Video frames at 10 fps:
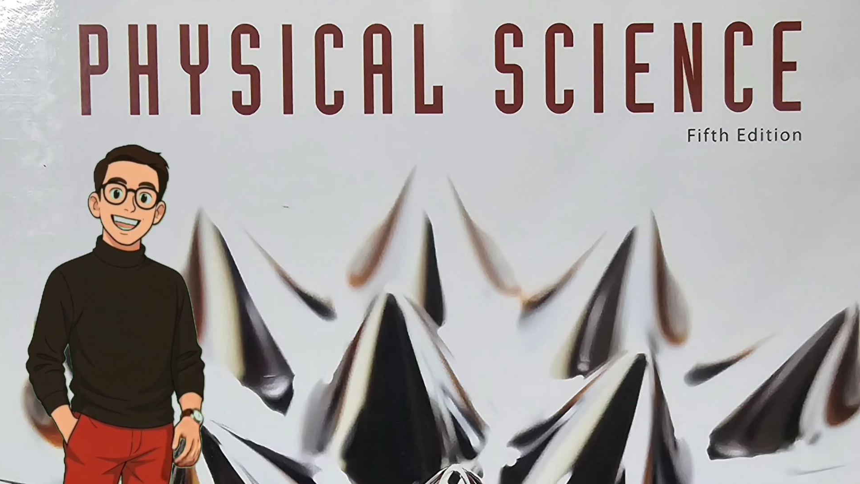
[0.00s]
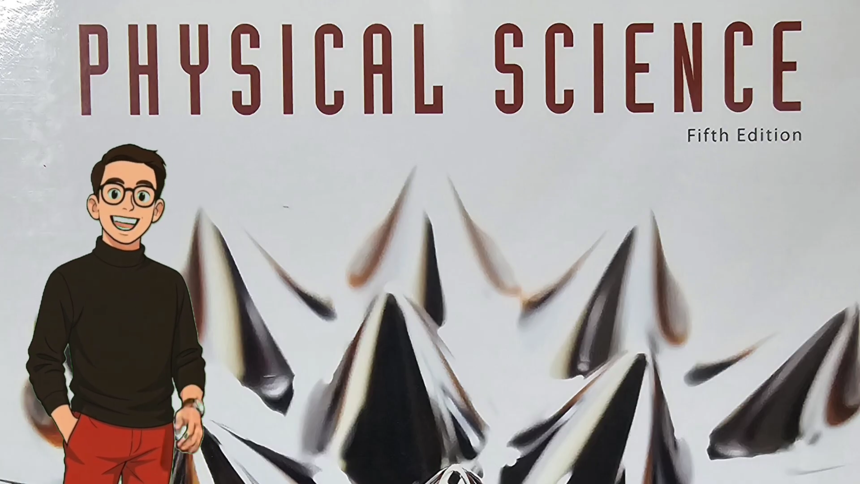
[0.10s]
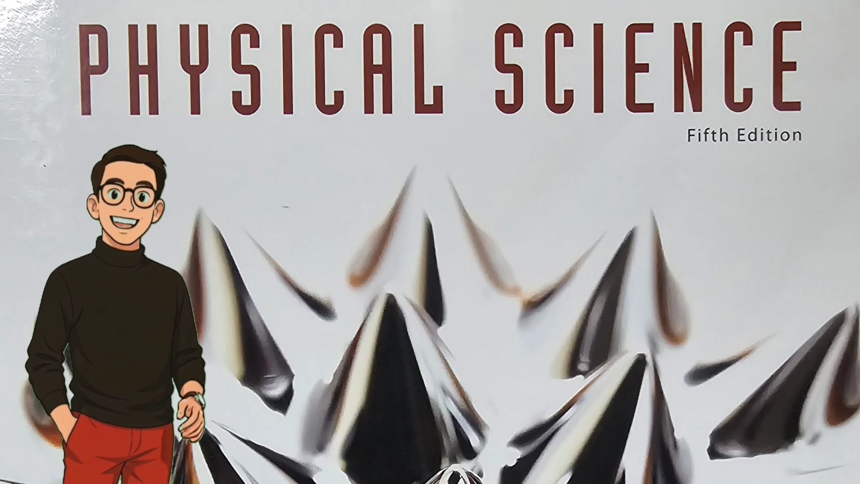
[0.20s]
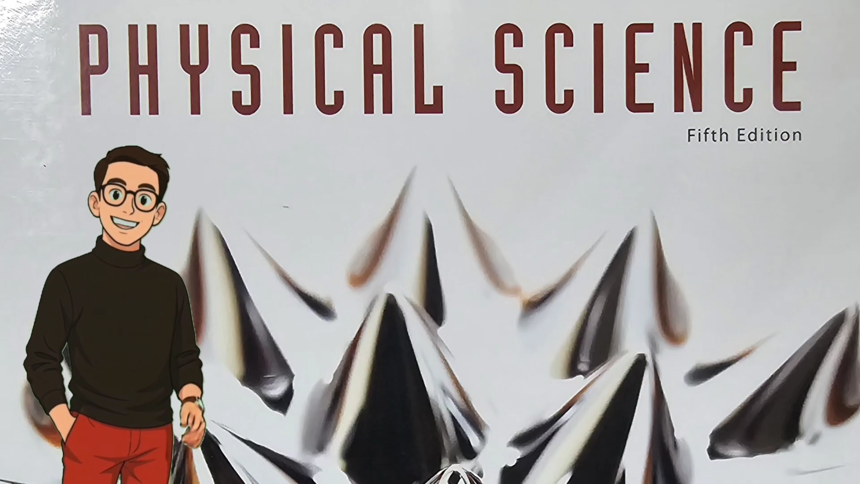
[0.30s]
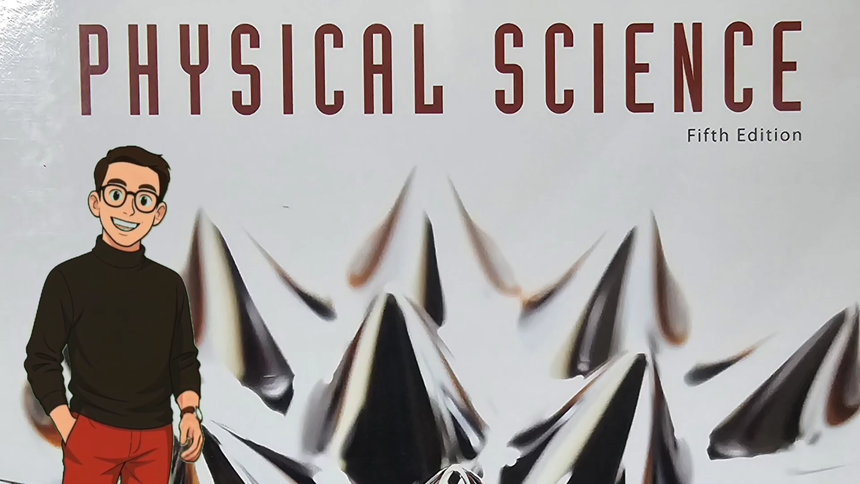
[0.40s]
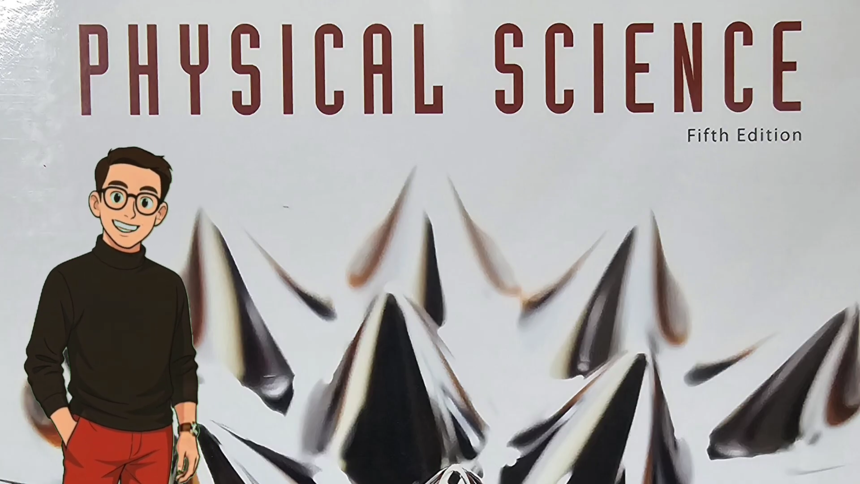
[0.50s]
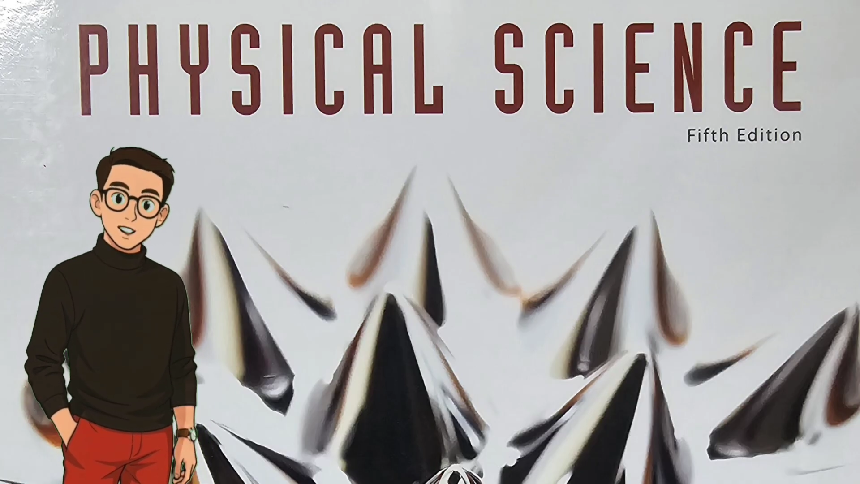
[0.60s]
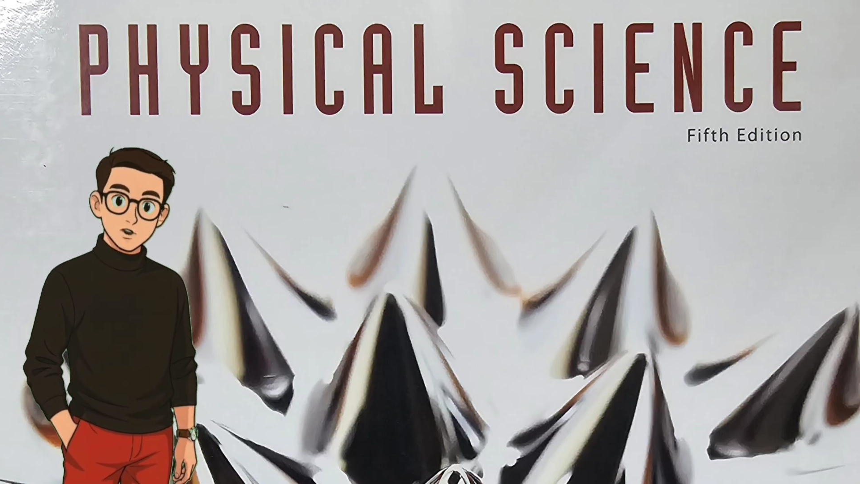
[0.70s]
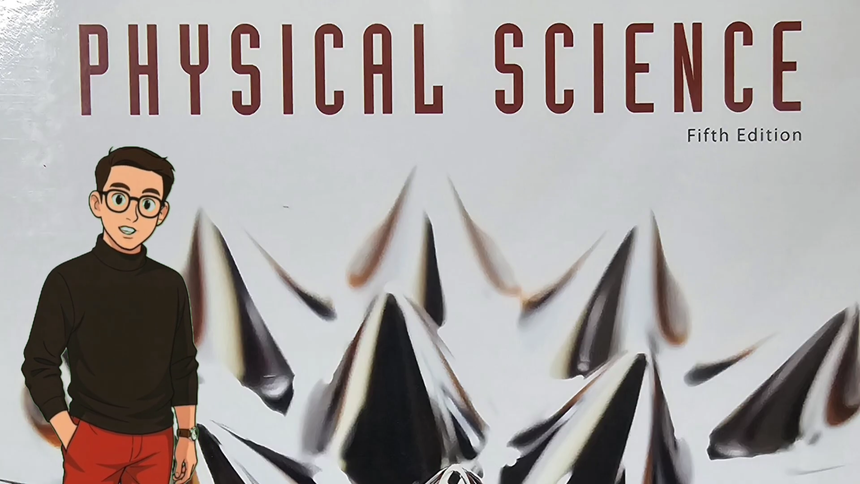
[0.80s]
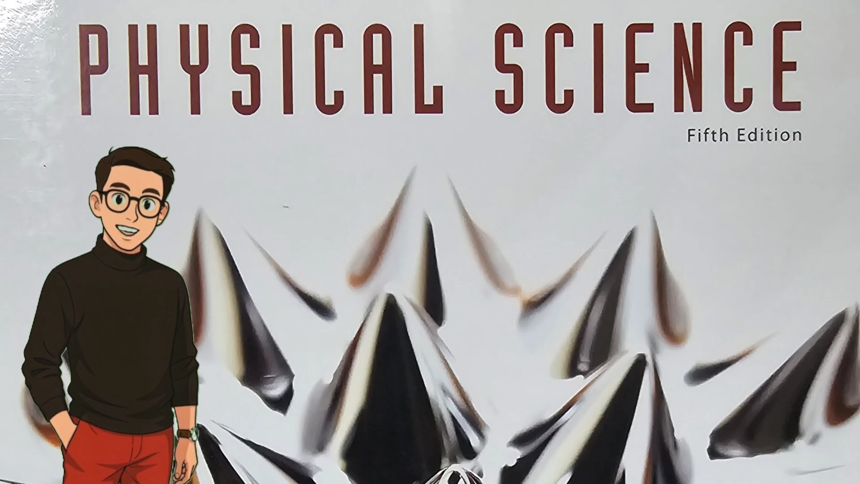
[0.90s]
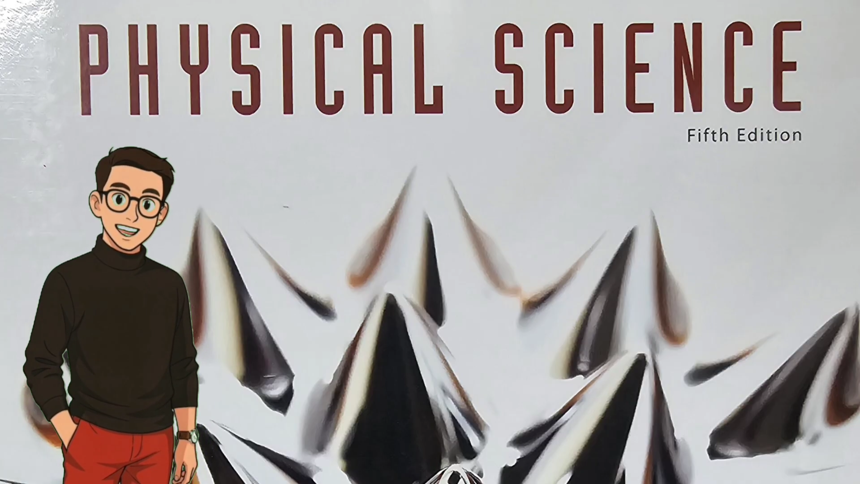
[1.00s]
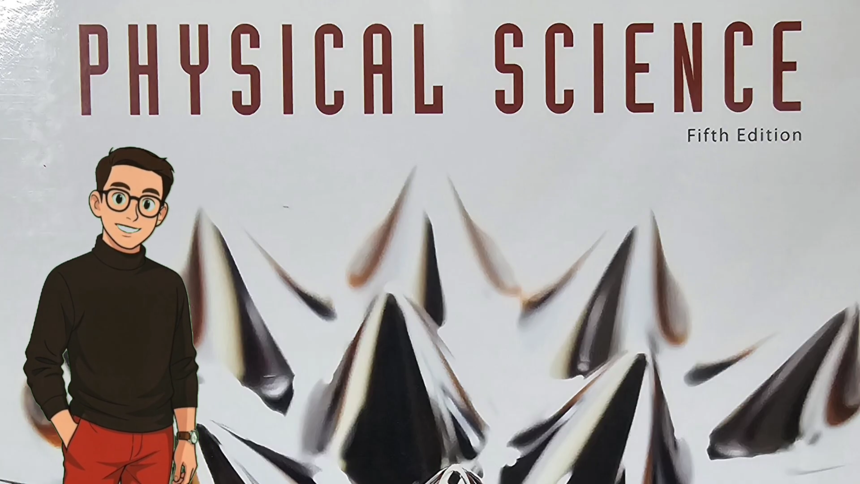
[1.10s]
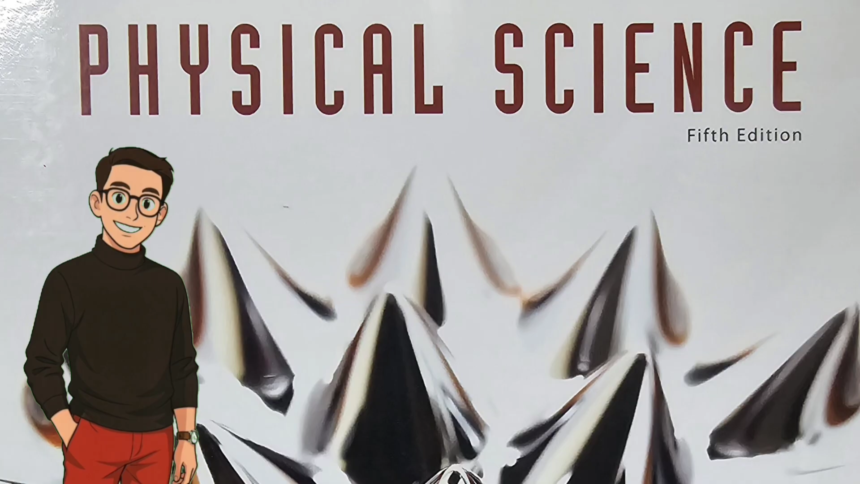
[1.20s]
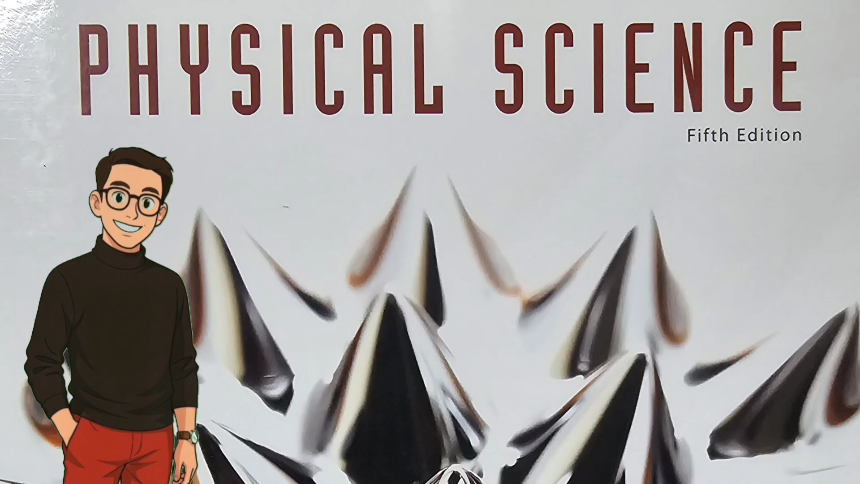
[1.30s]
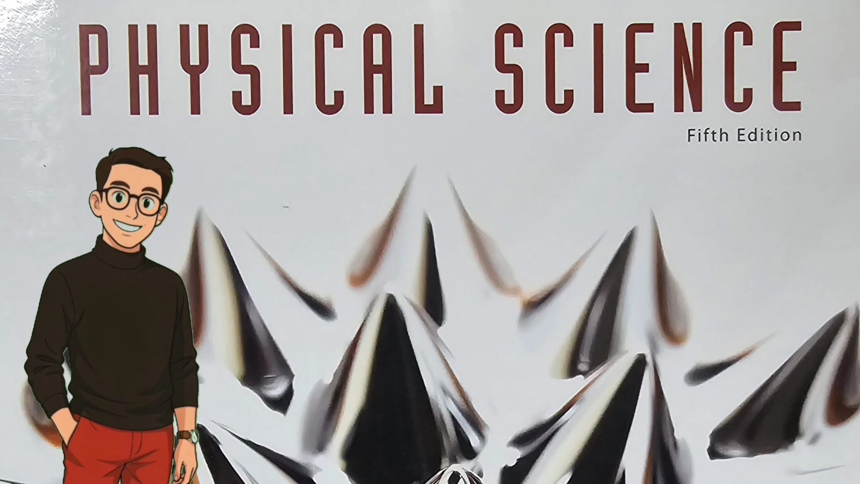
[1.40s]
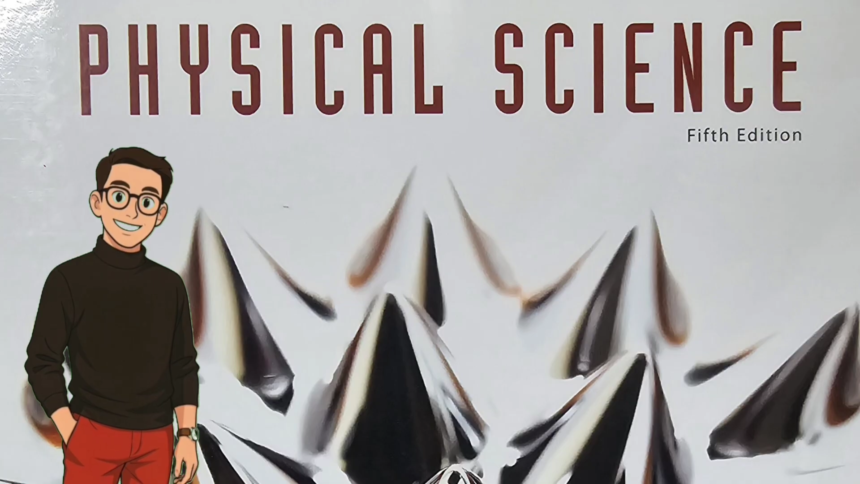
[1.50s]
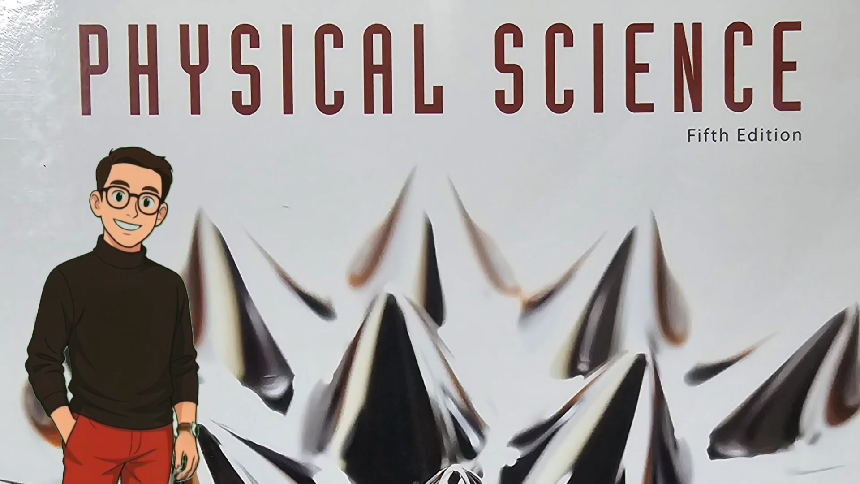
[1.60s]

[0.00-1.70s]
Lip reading: or magnetic, as between